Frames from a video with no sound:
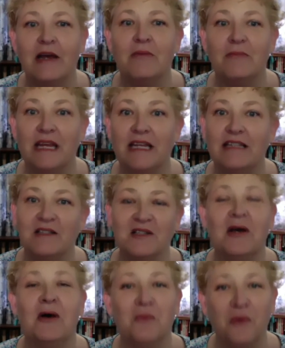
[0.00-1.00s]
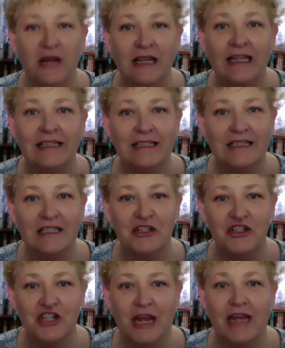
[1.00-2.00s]
means a willingness to
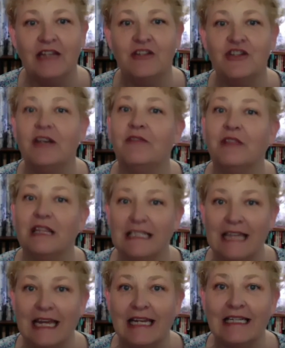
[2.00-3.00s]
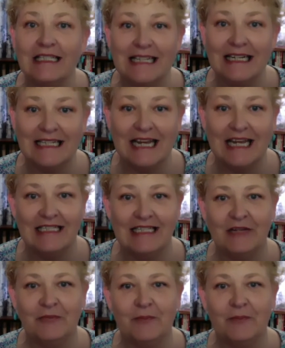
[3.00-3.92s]
change if the data dictates it.